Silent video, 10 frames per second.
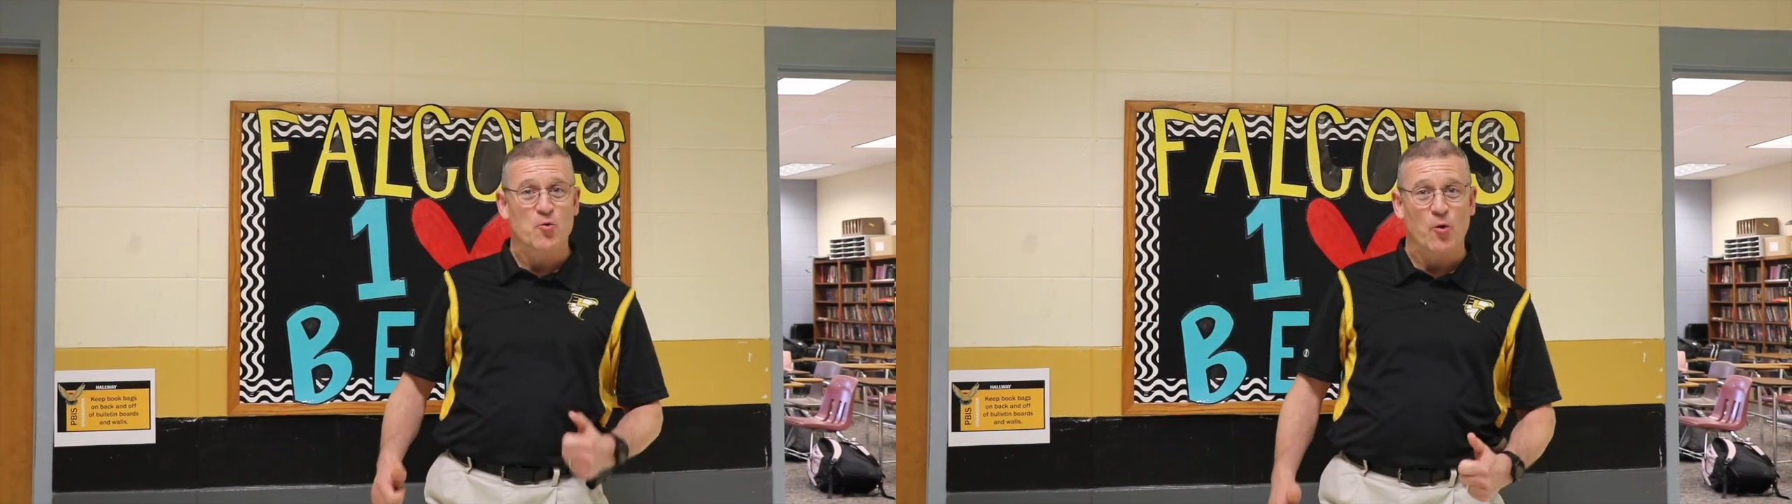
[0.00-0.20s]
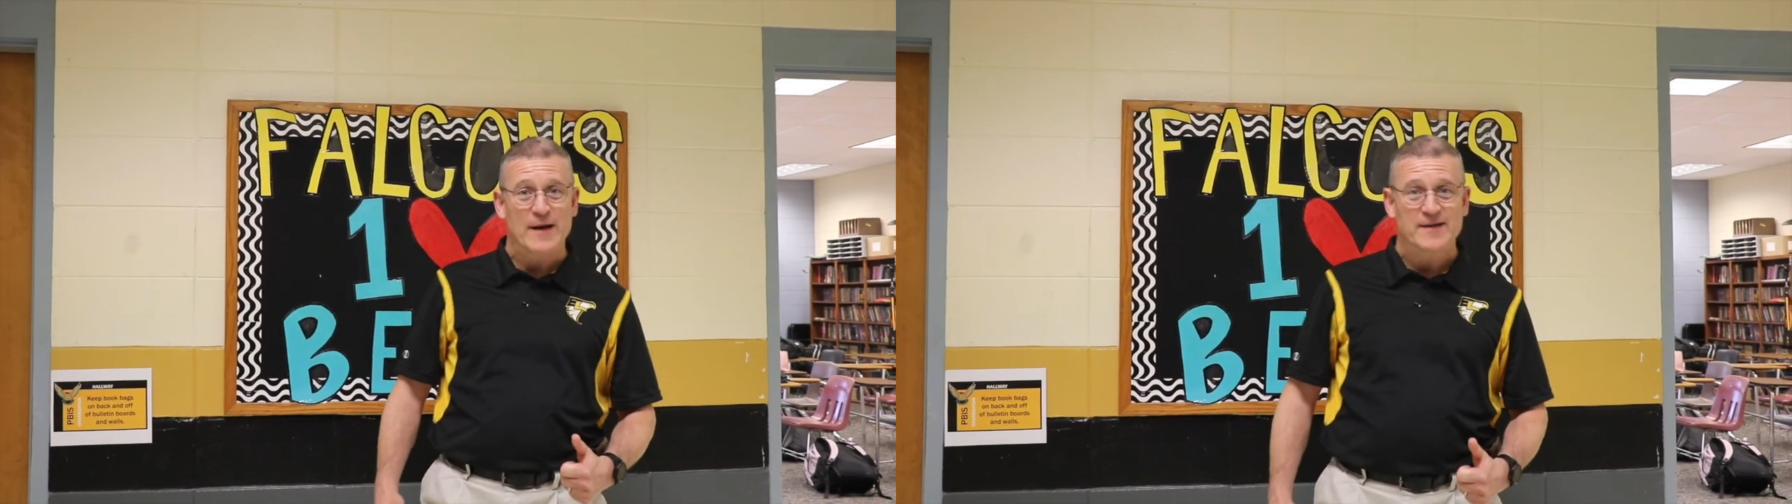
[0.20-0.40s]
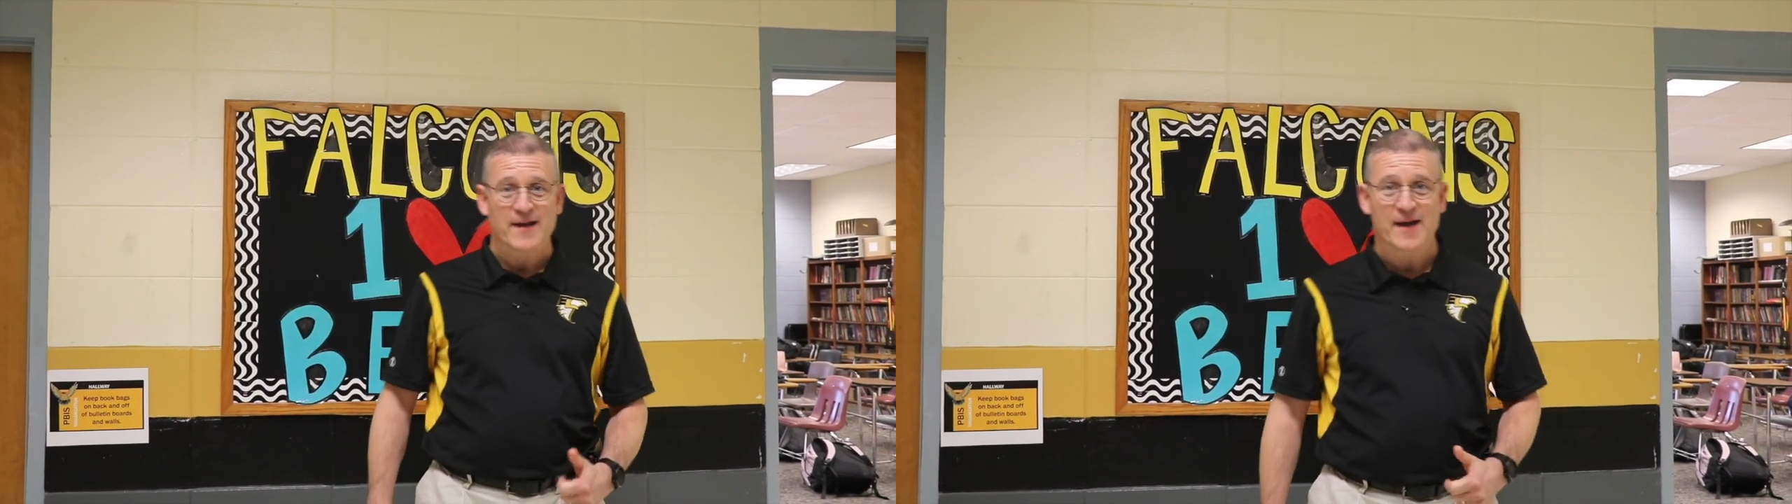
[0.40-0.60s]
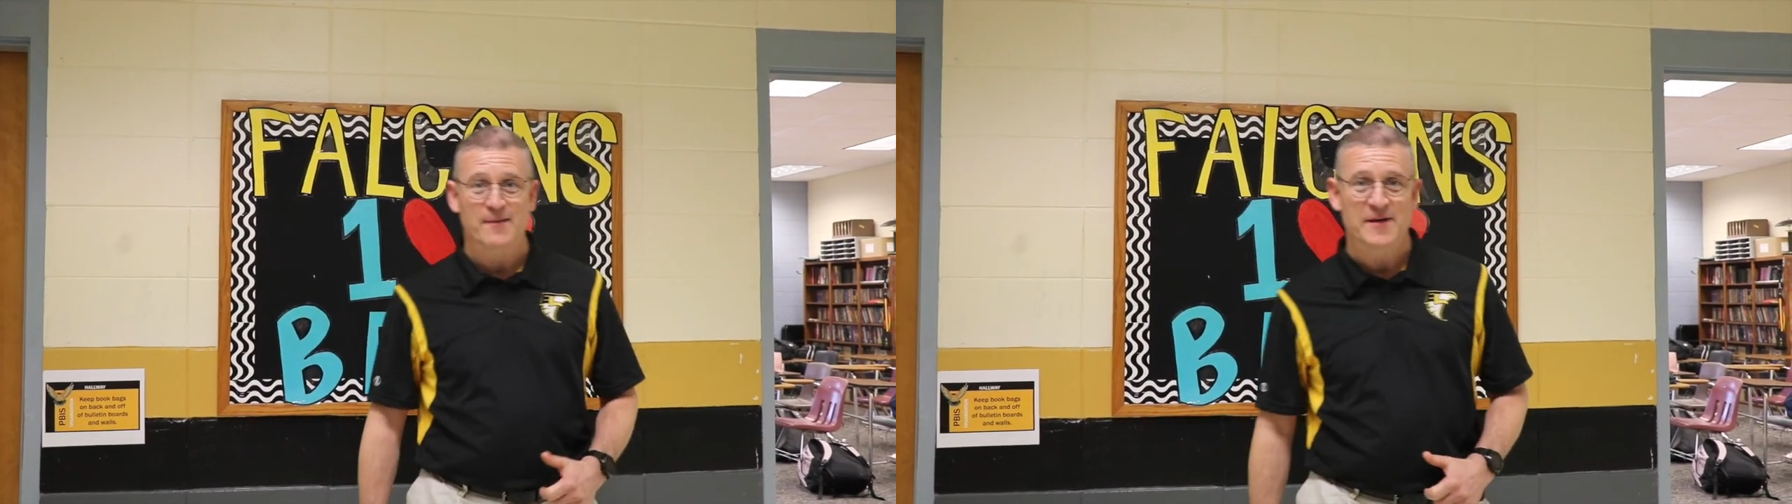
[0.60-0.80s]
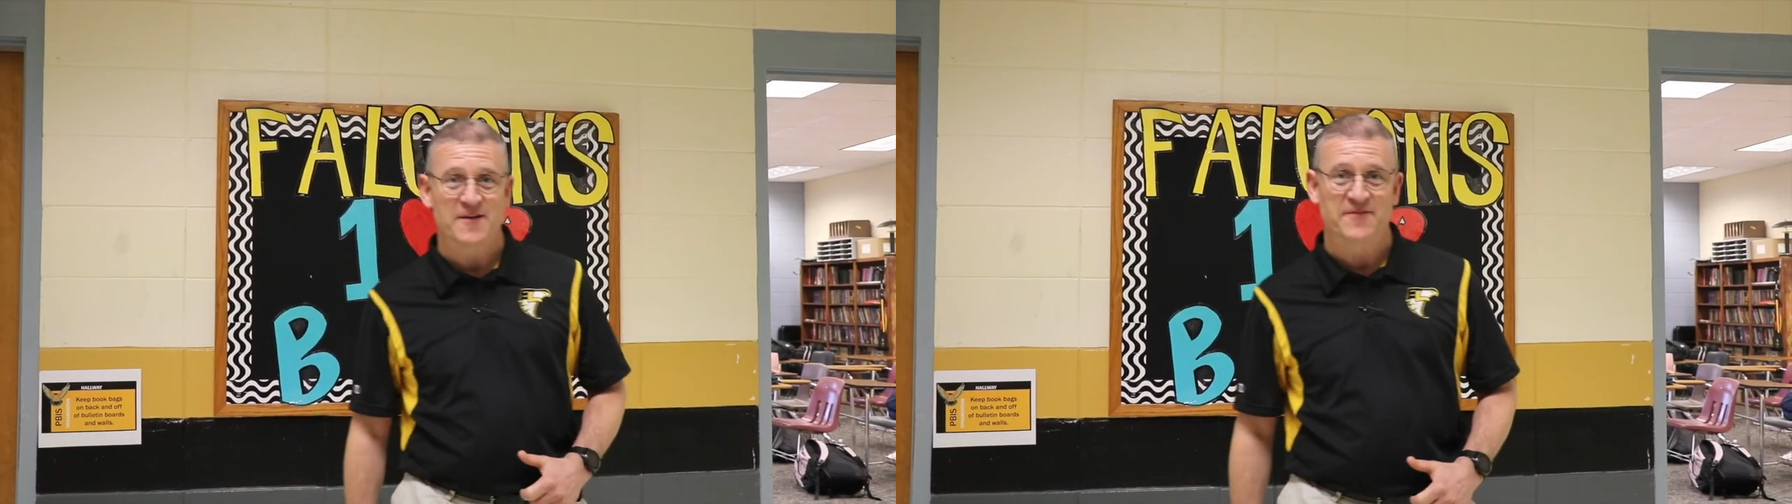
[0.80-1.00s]
great day to
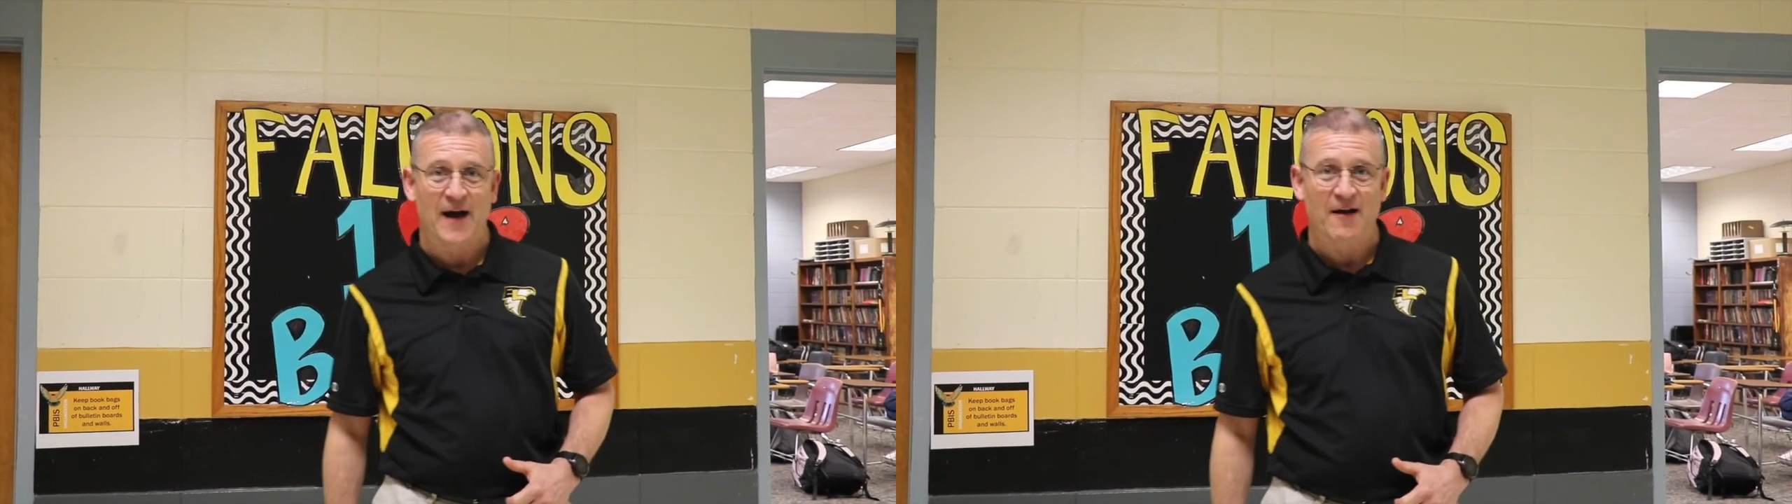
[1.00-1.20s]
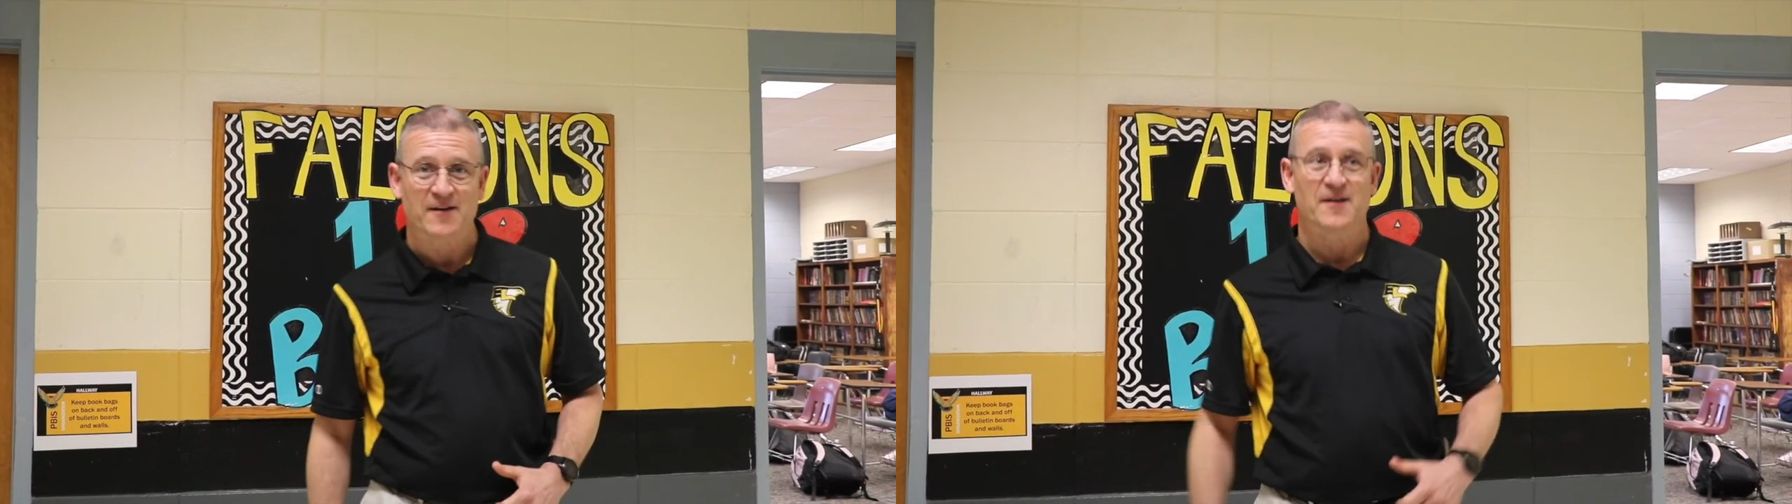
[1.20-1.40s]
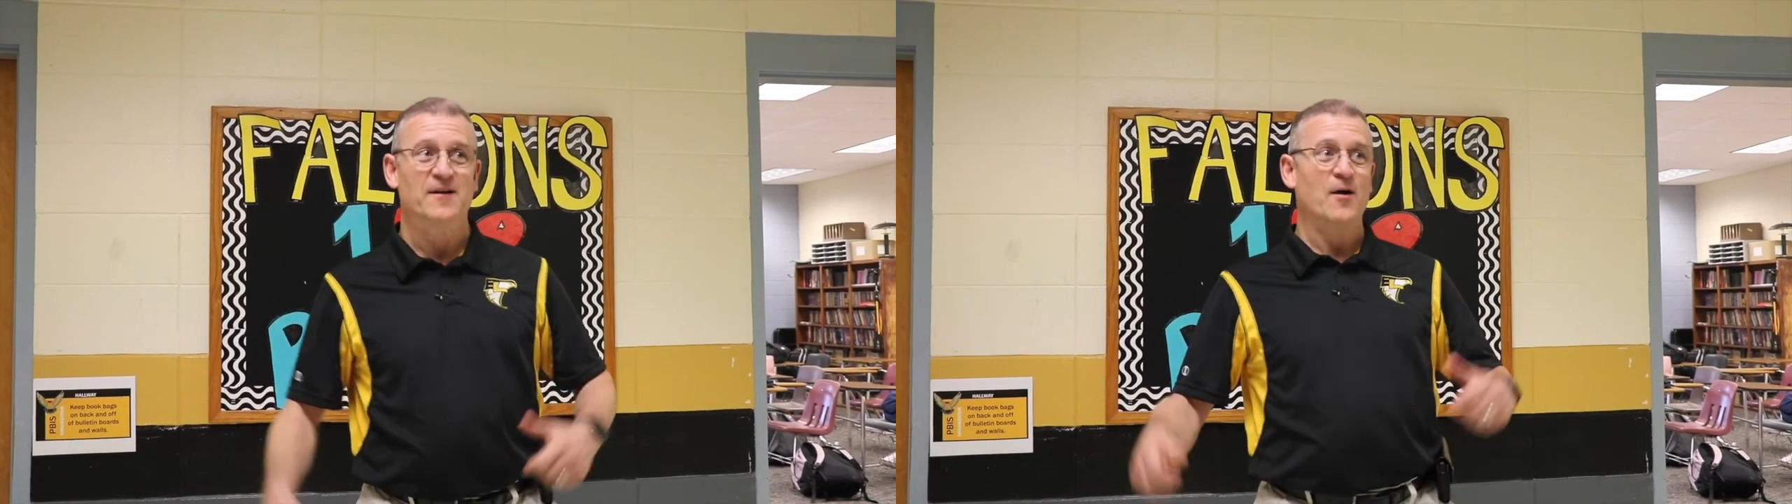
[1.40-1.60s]
be a Falcon.